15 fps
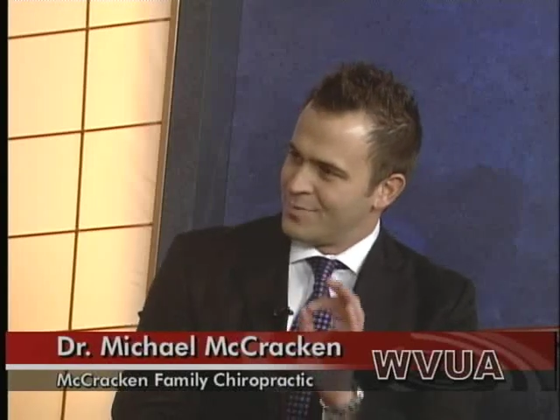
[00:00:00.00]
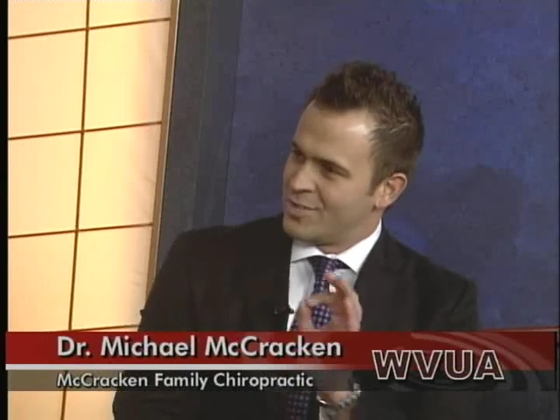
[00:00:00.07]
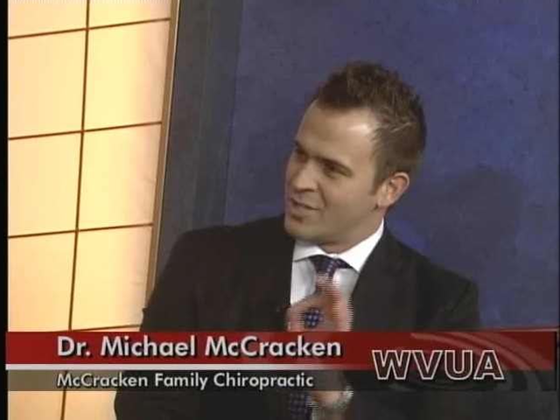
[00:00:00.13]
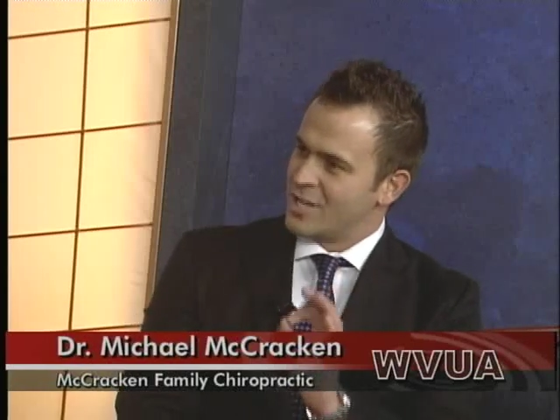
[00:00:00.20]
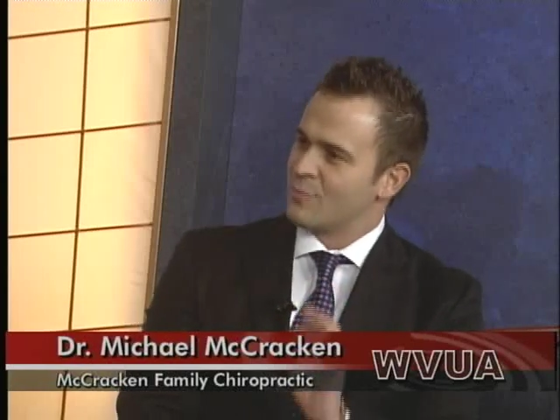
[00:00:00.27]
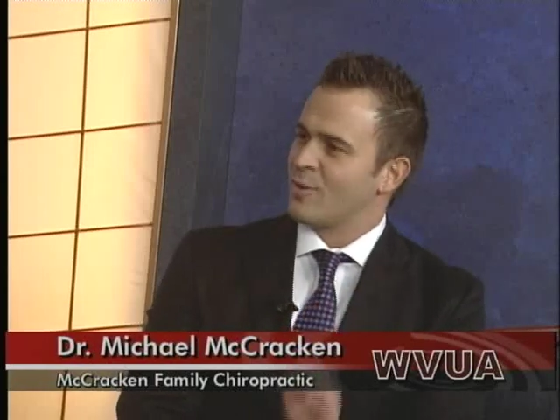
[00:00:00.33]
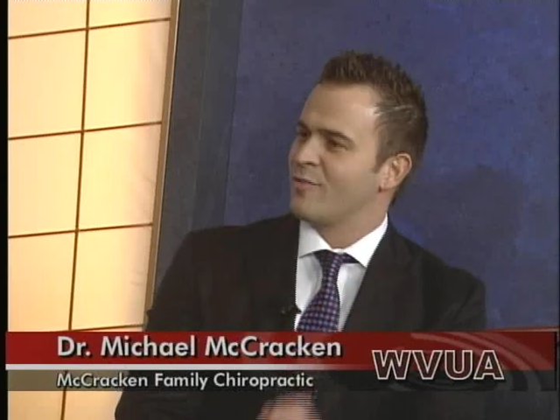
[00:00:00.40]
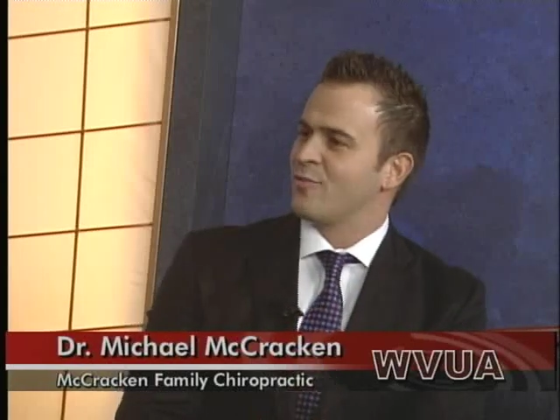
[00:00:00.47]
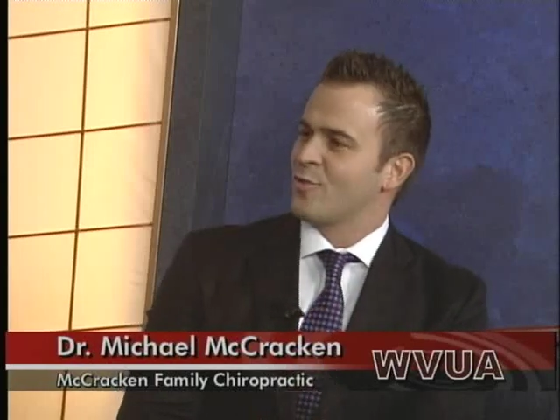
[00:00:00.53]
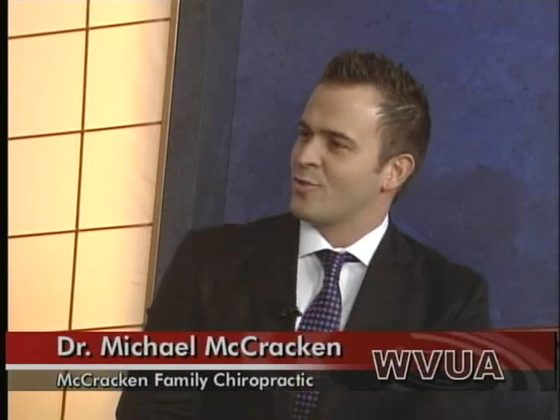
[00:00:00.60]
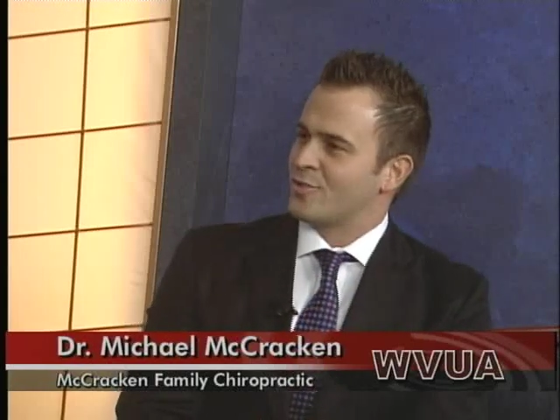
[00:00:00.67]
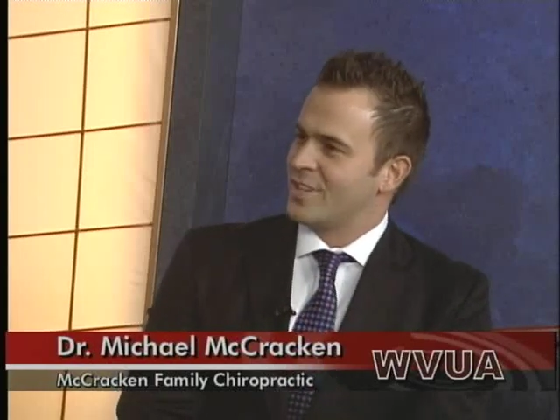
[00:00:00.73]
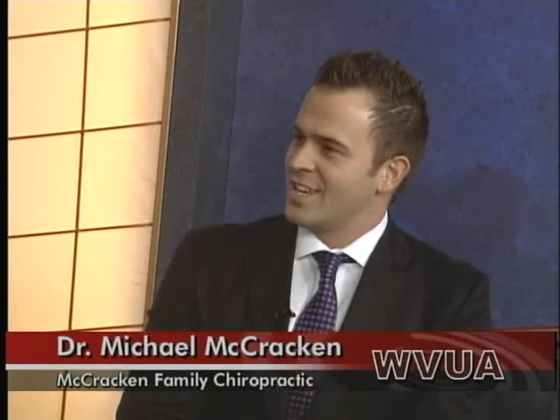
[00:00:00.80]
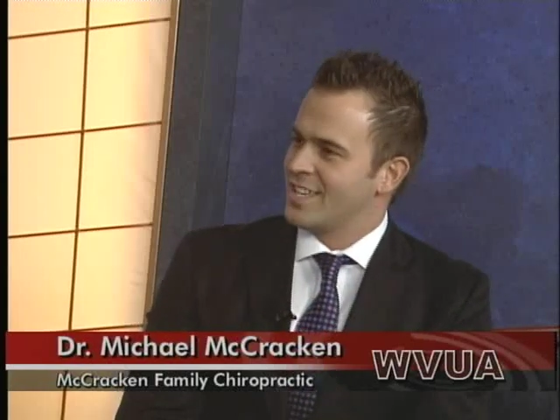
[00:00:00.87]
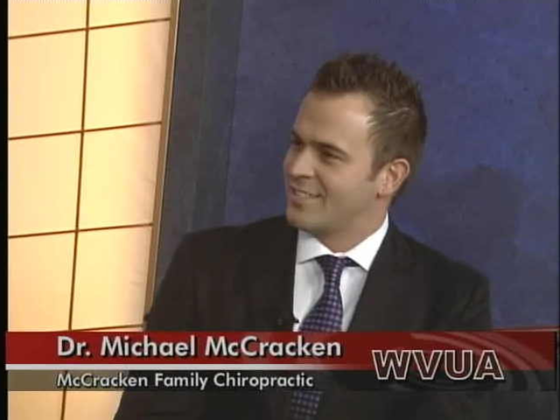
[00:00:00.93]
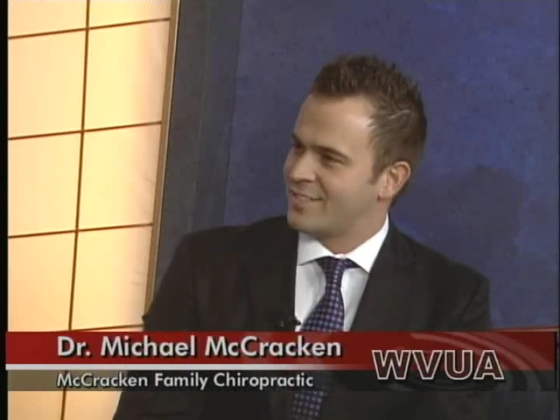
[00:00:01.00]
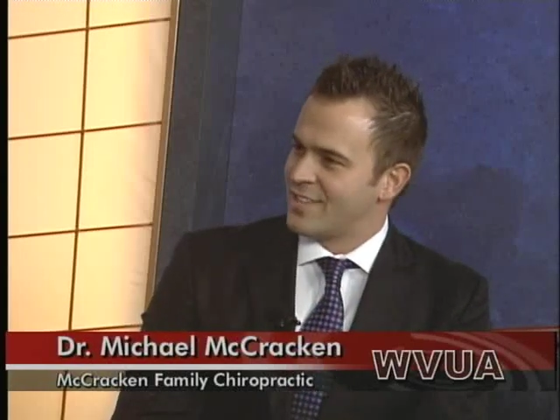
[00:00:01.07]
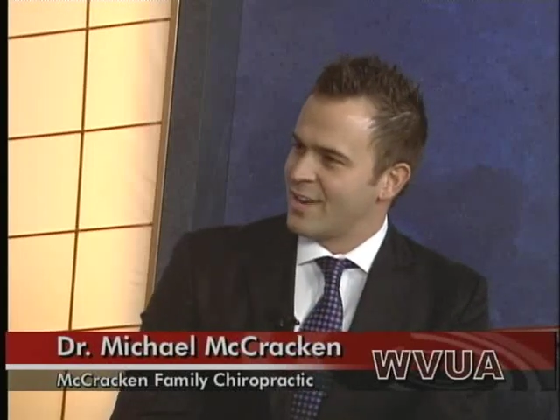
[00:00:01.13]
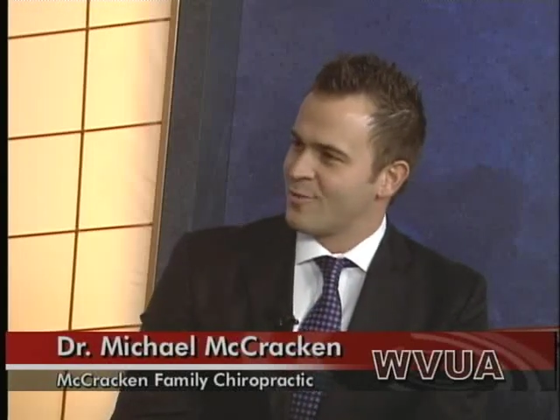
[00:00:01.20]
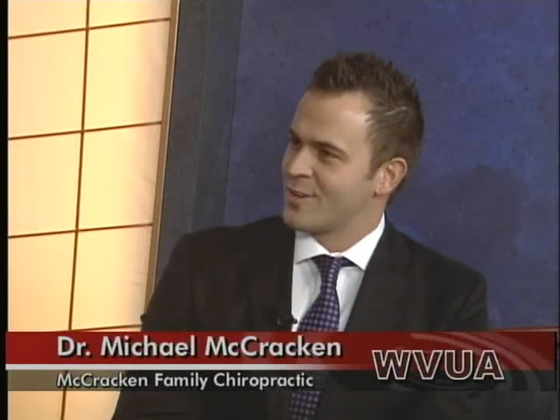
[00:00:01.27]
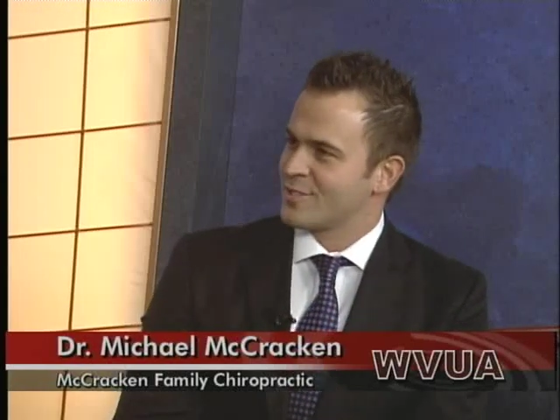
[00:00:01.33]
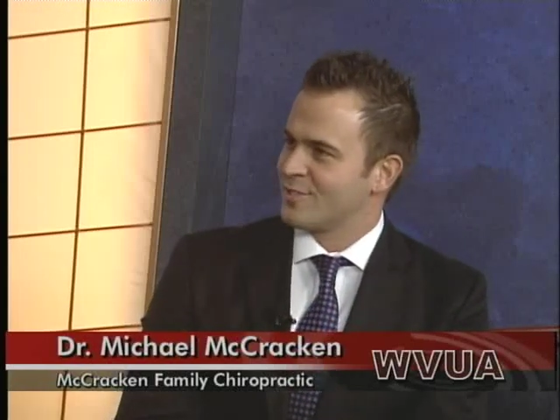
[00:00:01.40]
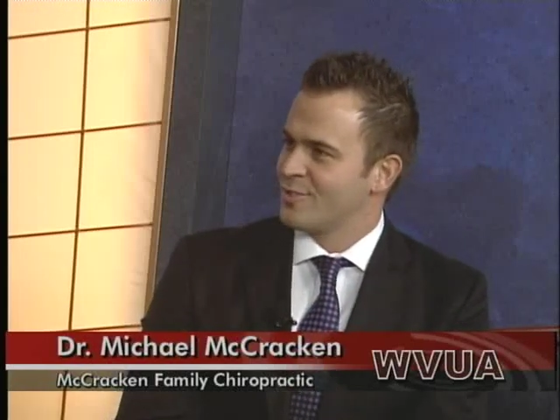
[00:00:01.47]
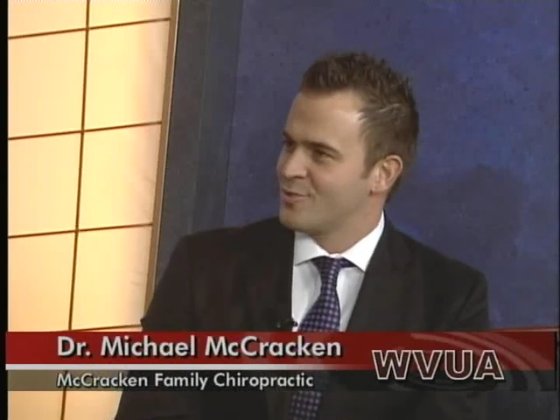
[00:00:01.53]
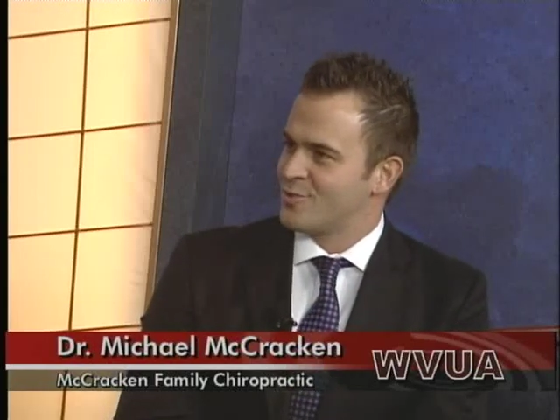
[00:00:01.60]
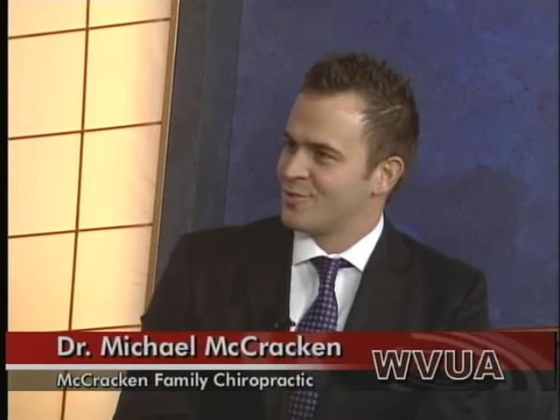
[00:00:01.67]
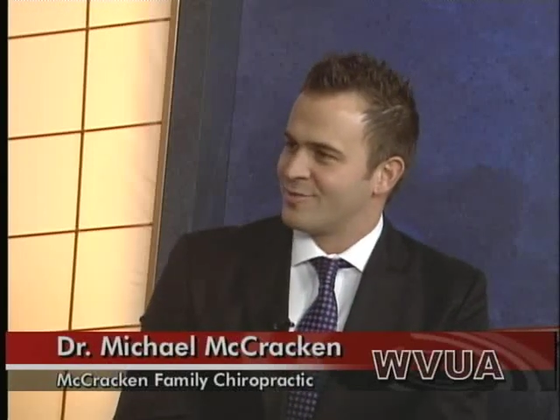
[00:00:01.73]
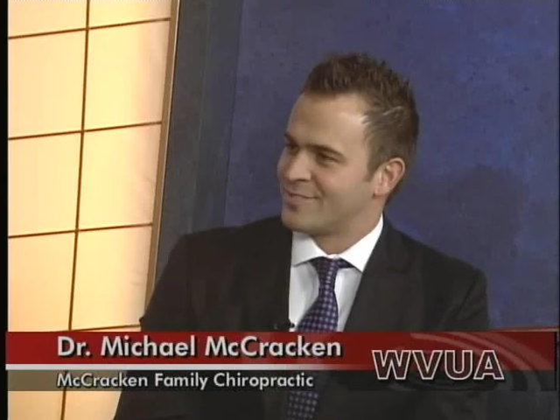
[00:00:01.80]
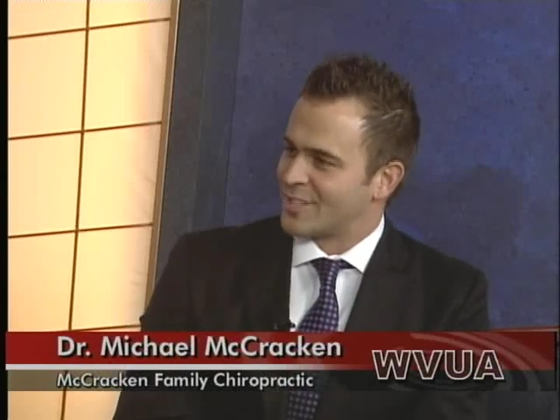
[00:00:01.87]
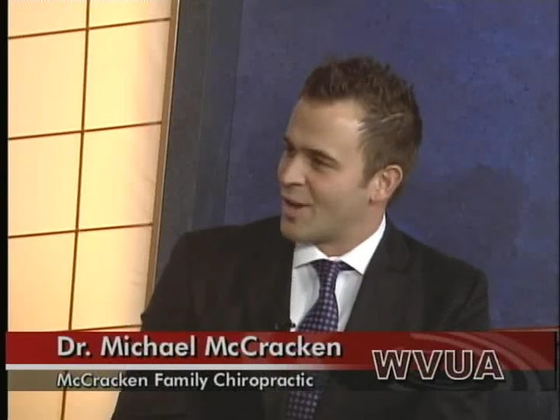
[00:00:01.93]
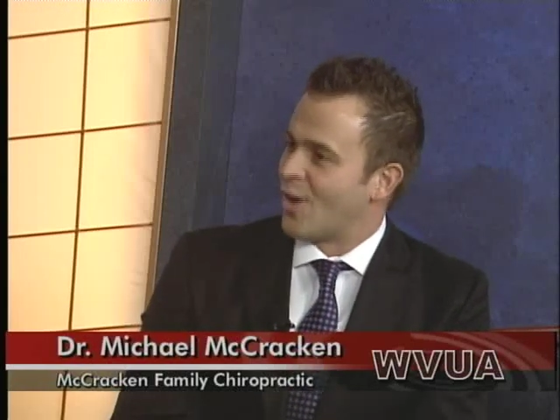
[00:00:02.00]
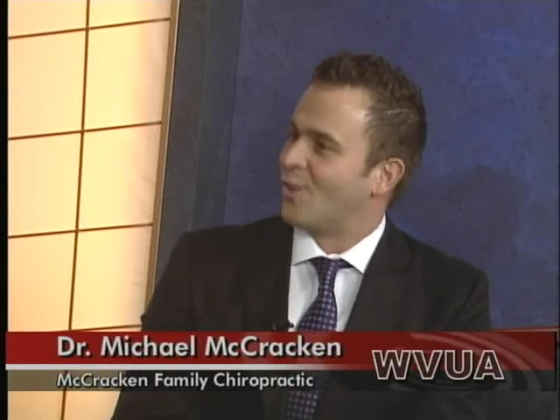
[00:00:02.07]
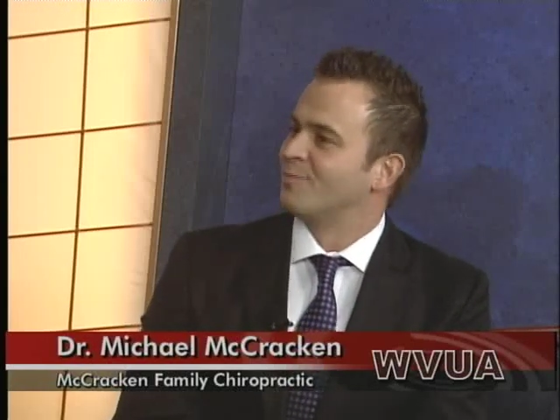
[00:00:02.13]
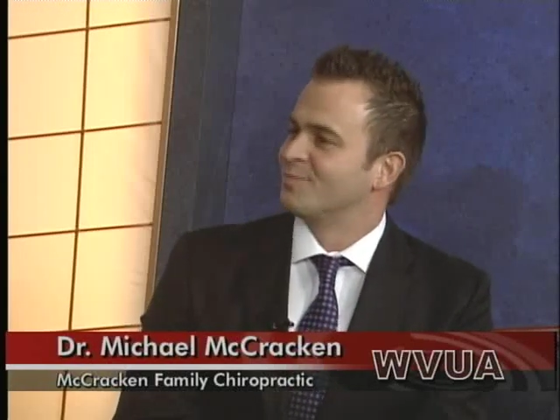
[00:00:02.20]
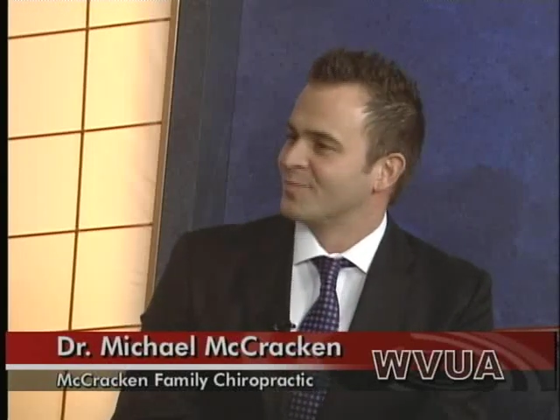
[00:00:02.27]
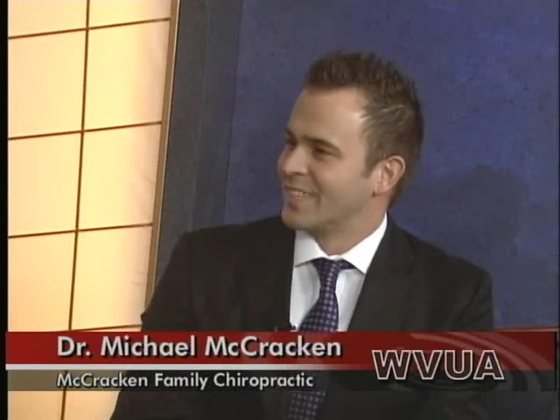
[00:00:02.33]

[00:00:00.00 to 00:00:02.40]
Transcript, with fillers: January 14th, that resolution's gone.